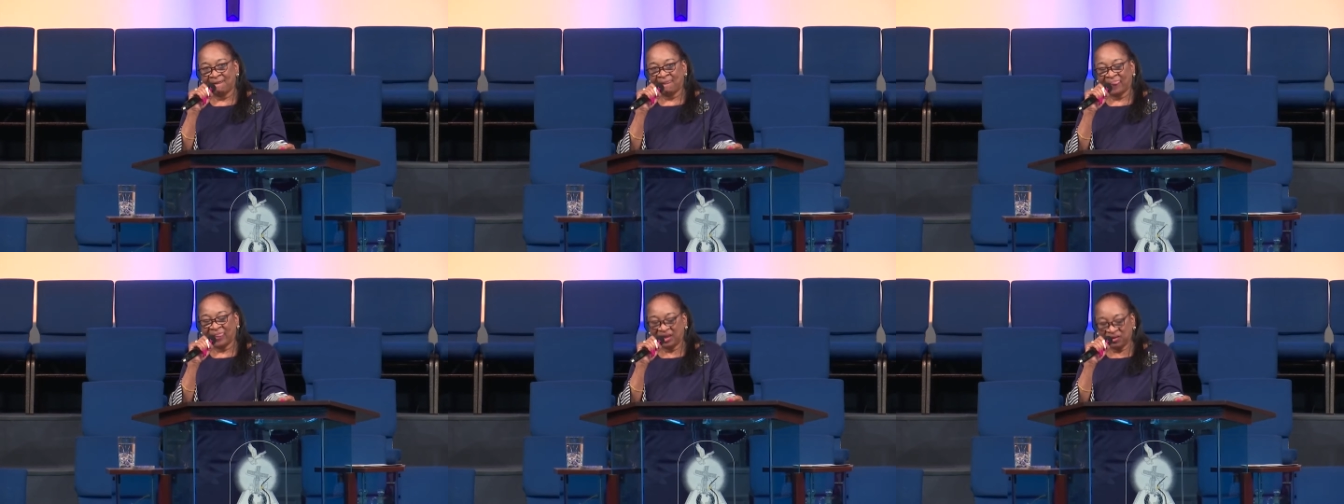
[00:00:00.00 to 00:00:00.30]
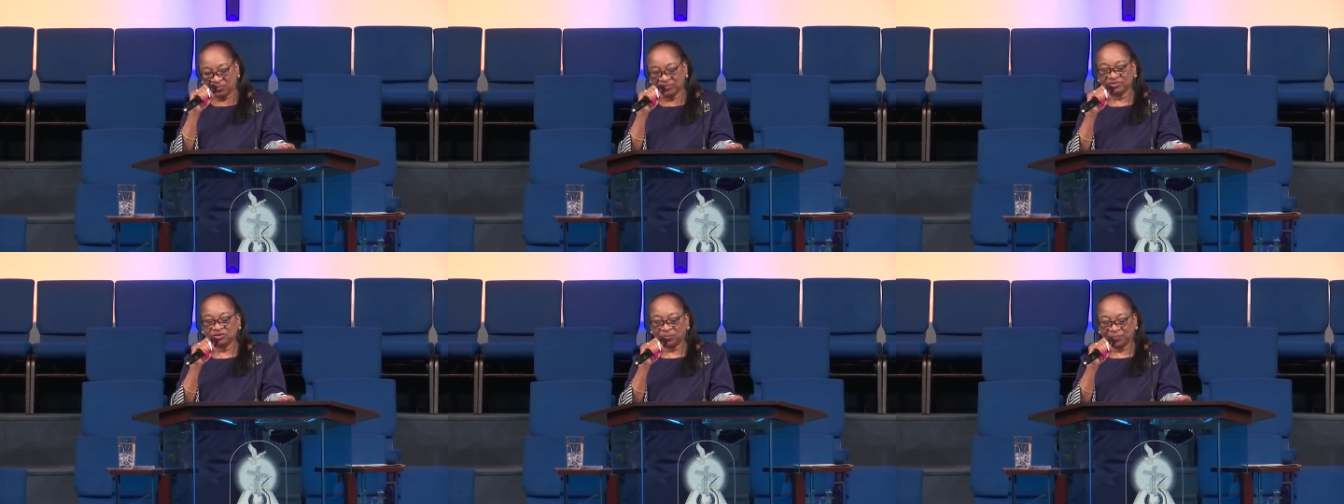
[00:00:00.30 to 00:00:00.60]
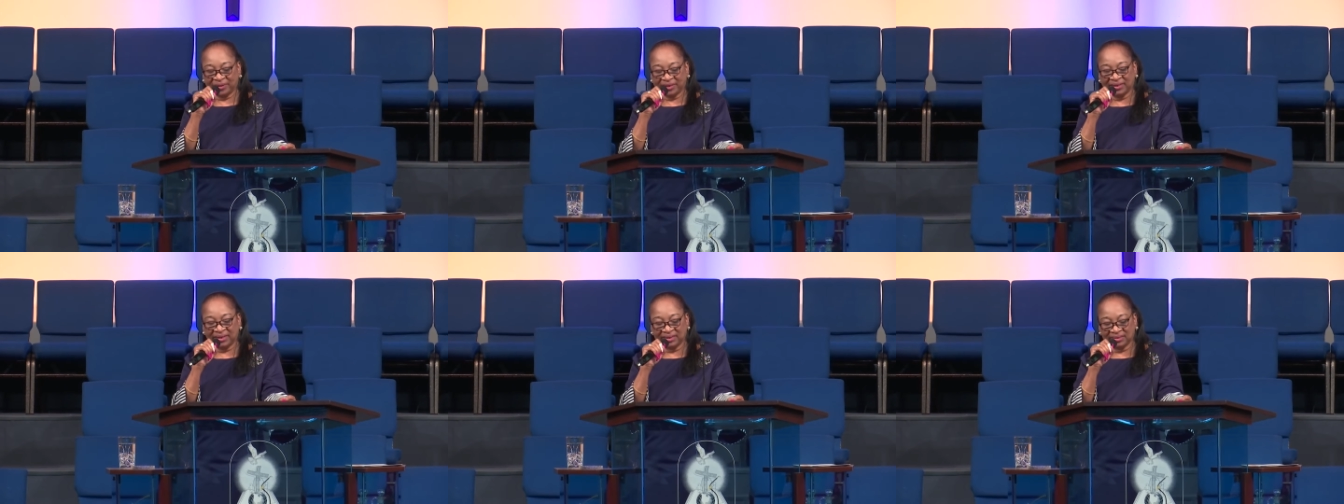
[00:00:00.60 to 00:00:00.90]
He was
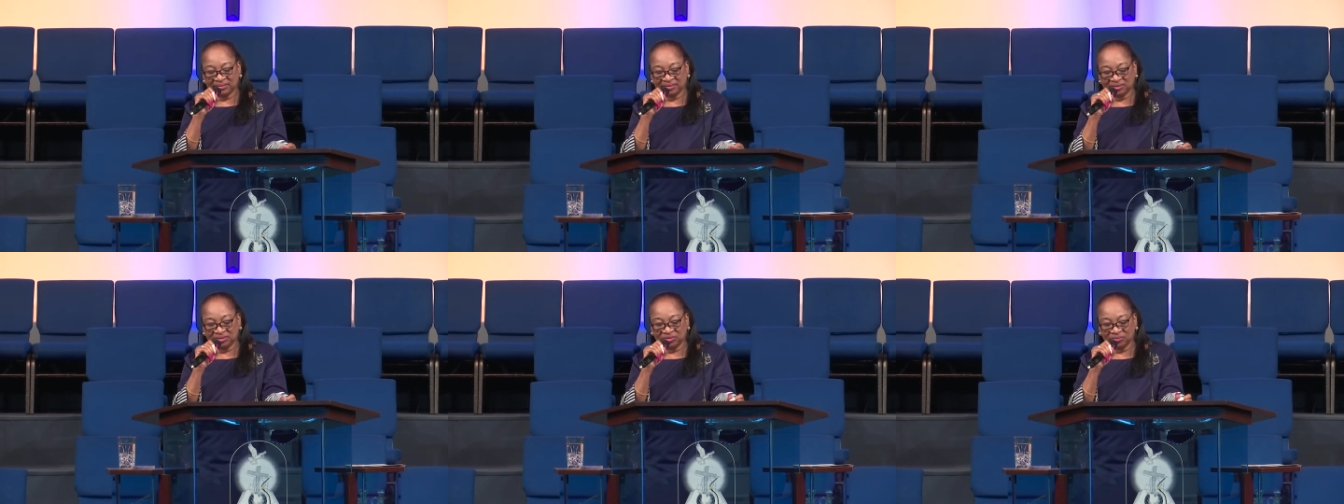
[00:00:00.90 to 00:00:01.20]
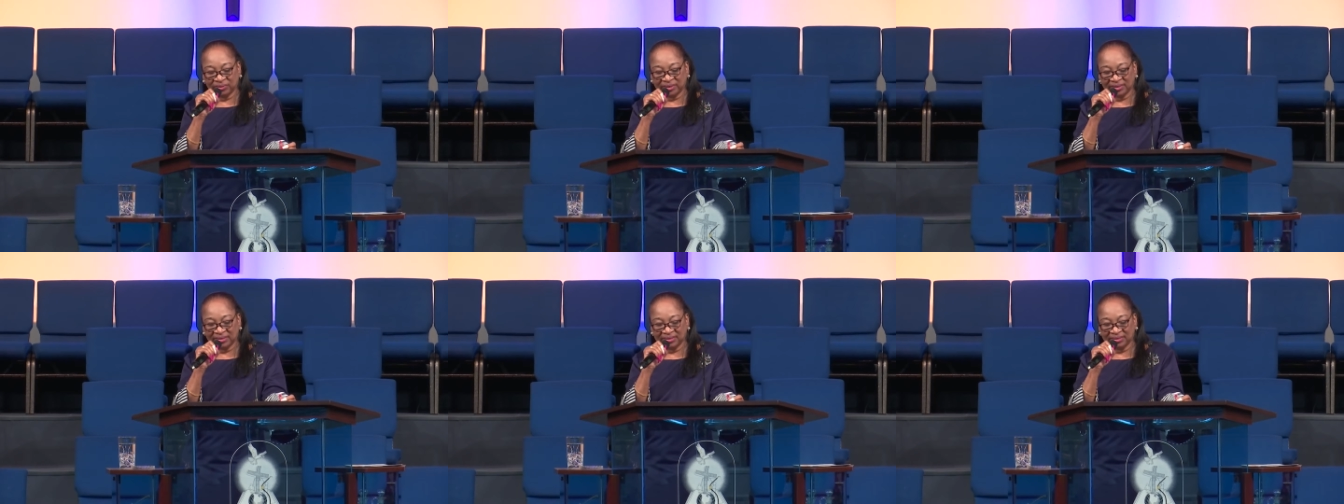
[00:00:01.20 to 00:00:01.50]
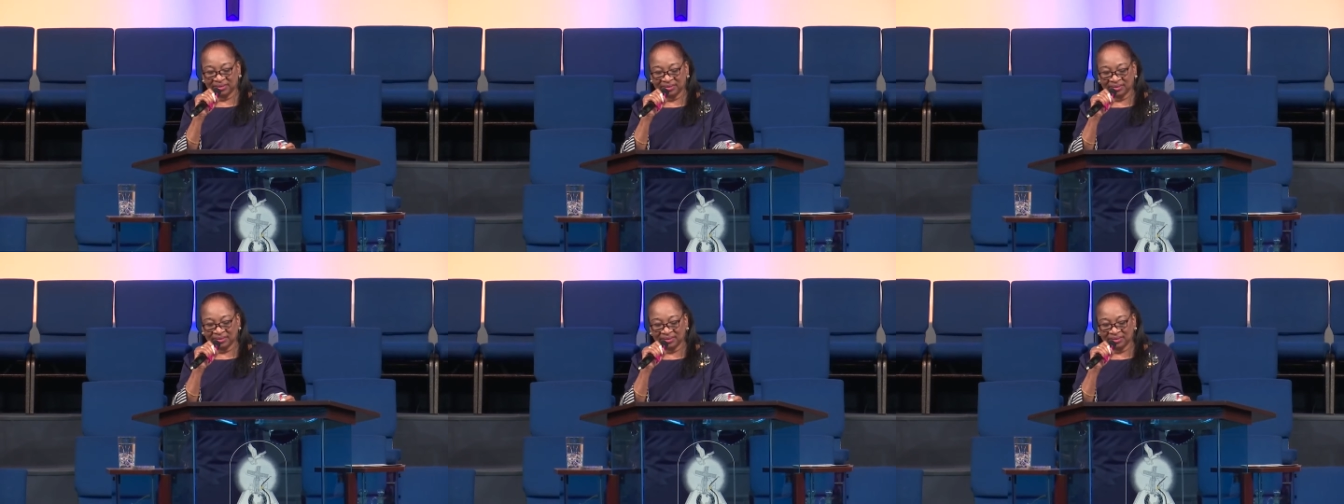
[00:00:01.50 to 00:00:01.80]
obedient to do it.
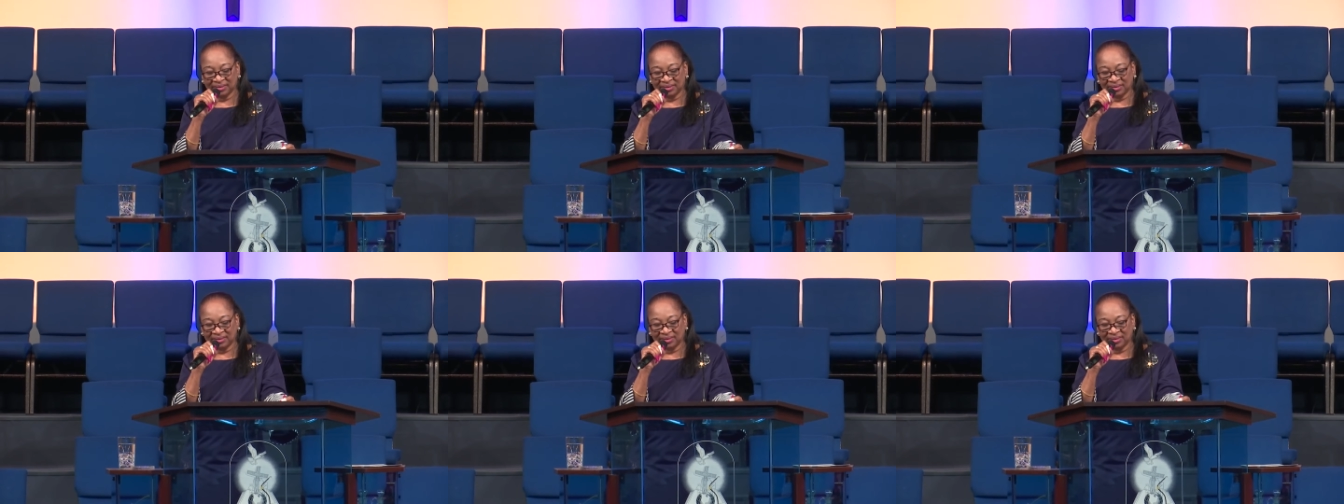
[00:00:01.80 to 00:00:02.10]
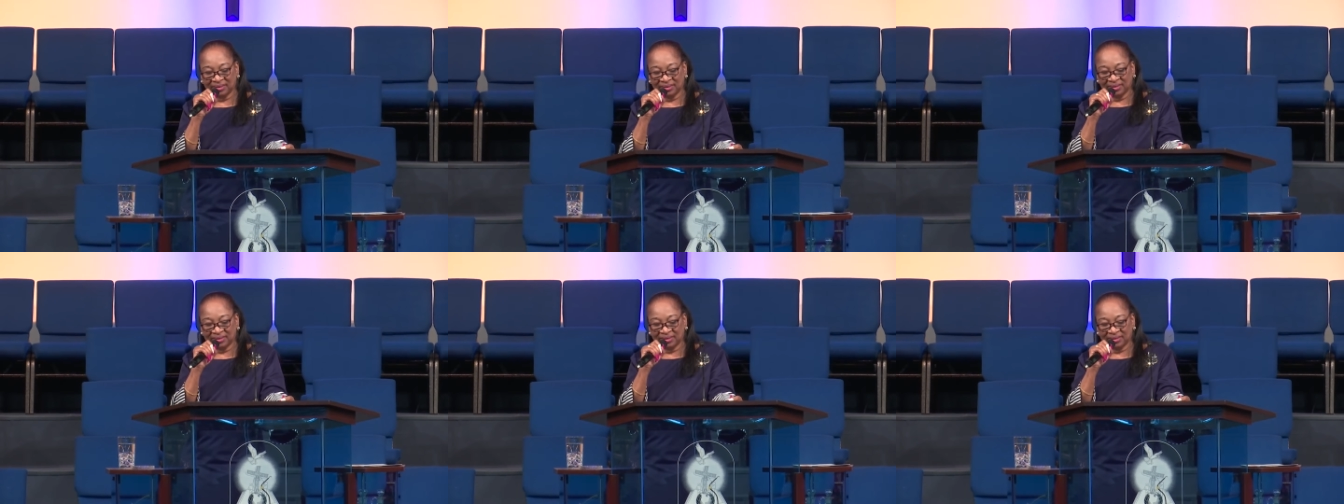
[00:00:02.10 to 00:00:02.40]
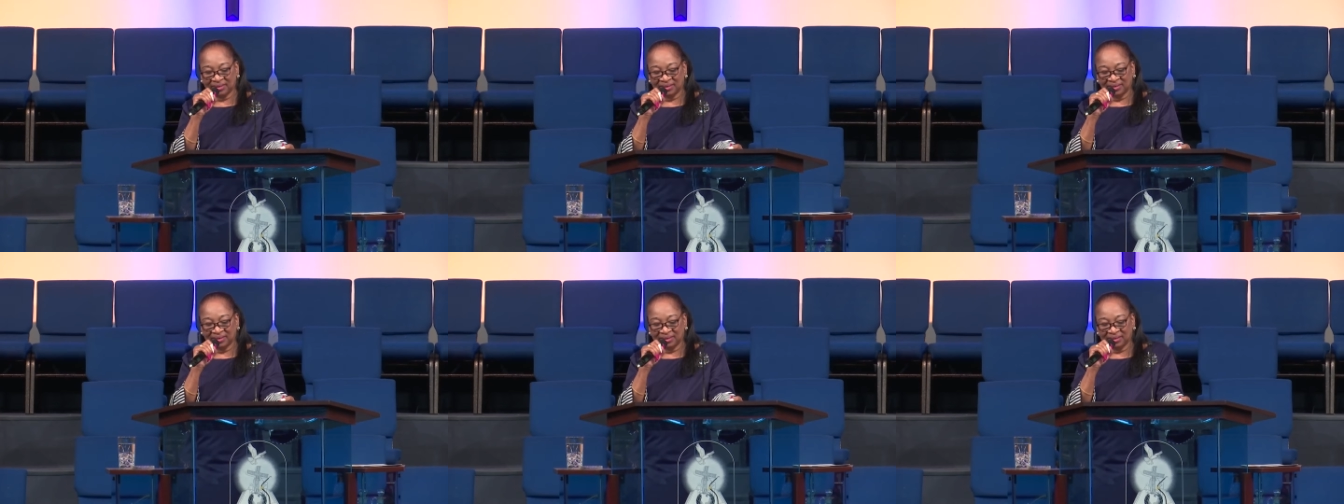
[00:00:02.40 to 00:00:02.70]

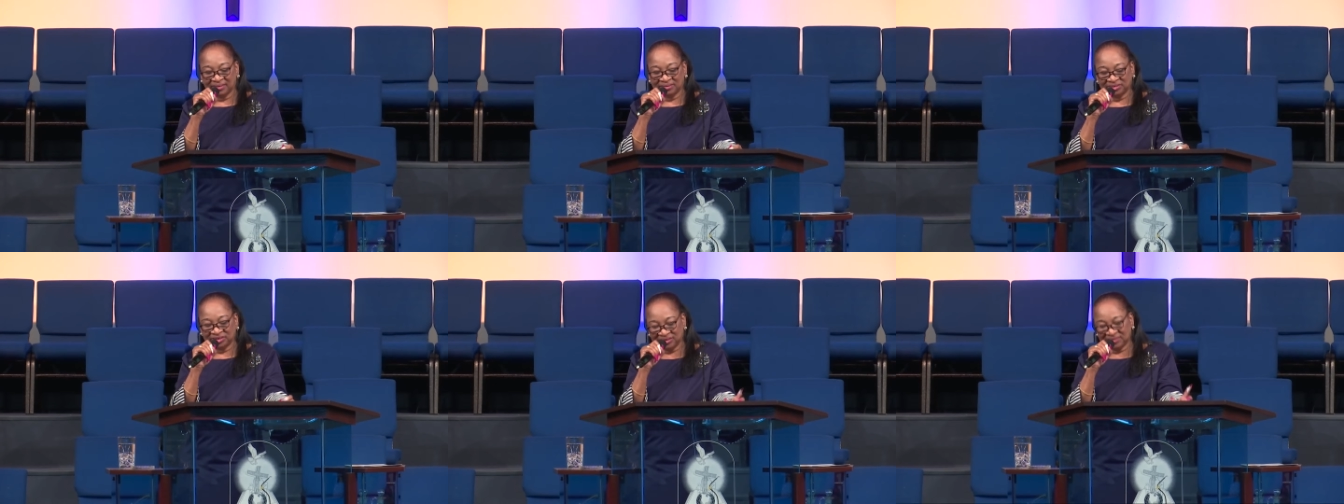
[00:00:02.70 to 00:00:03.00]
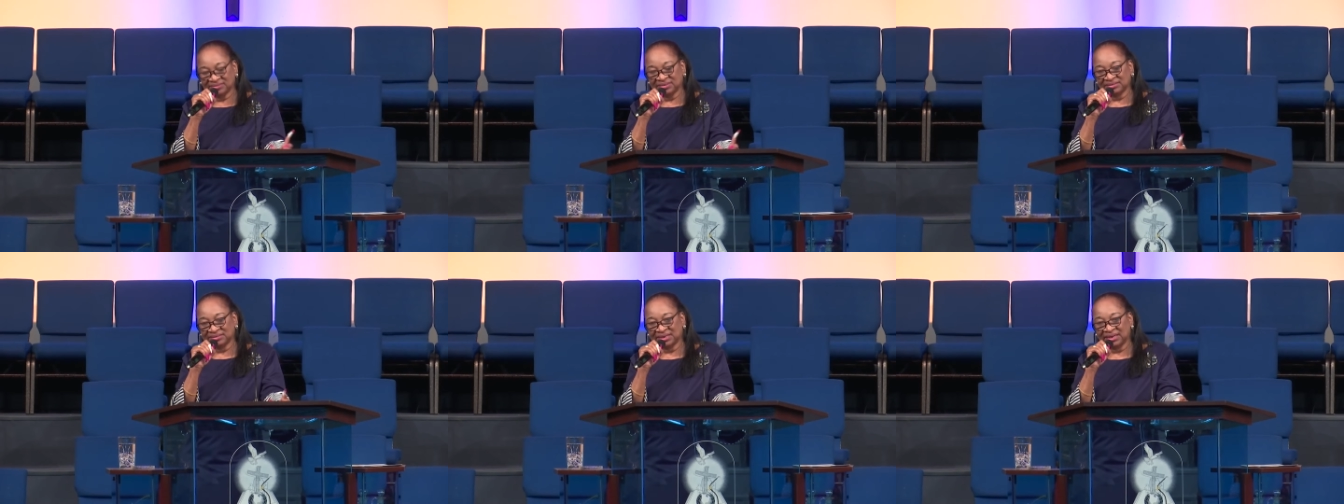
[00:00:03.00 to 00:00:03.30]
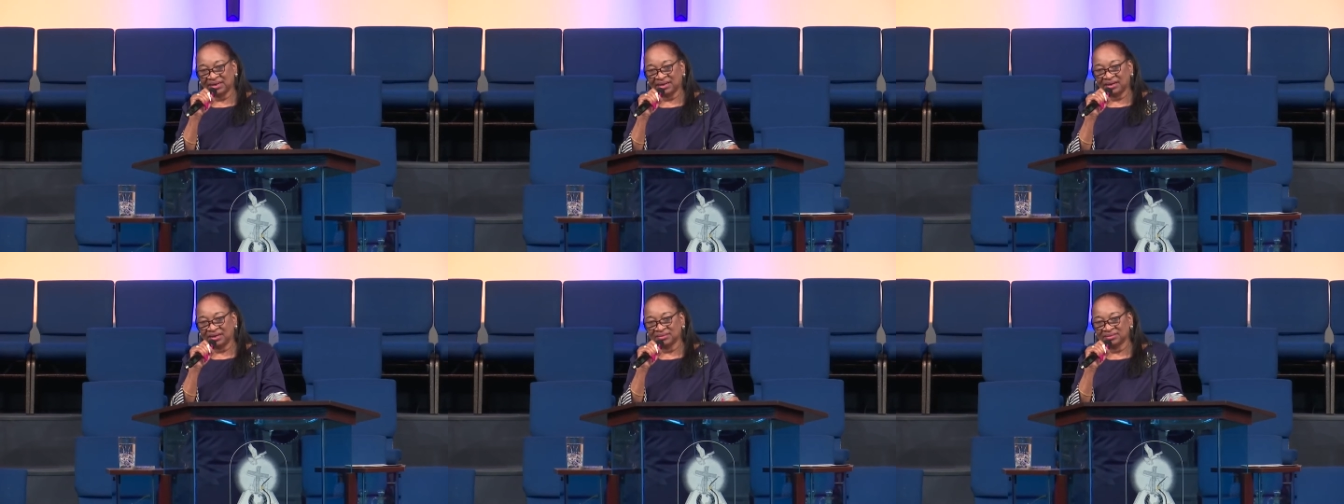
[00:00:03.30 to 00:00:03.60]
Jesus
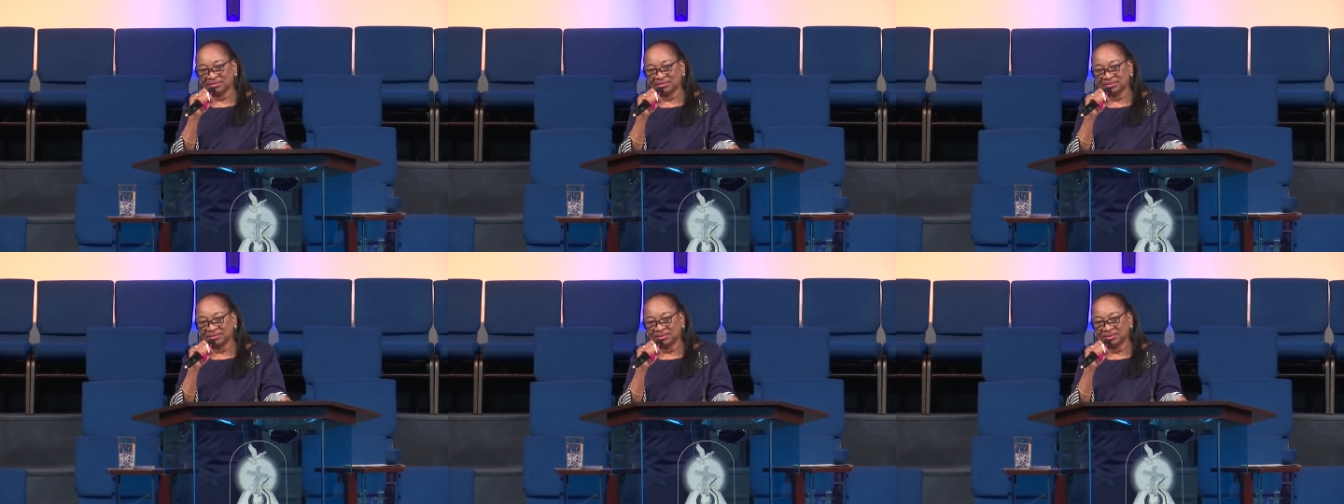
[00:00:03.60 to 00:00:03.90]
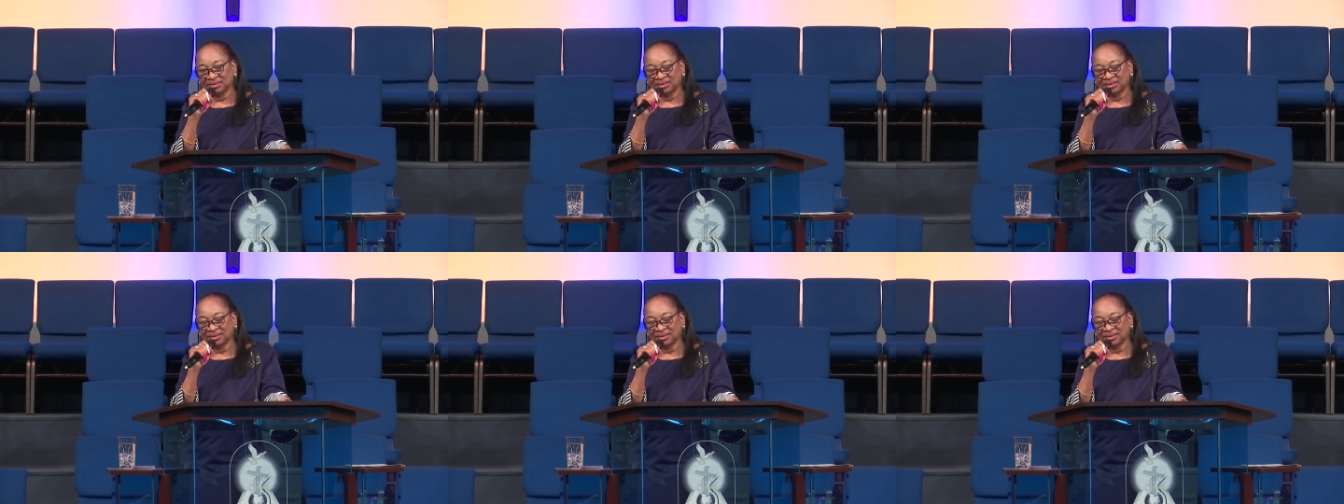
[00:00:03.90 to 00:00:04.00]
asks,